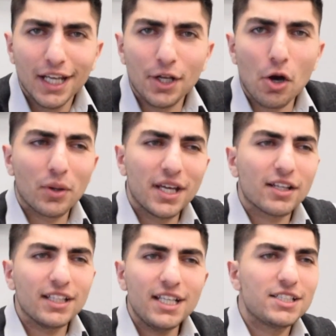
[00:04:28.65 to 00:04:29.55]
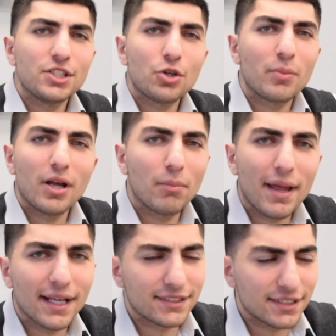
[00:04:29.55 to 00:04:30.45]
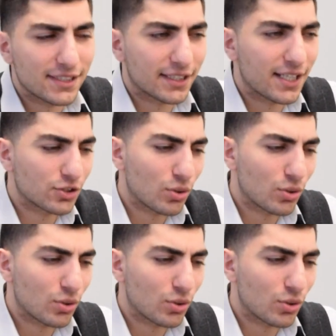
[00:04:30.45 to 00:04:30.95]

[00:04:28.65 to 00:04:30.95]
Get leads in your mailbox, things like that.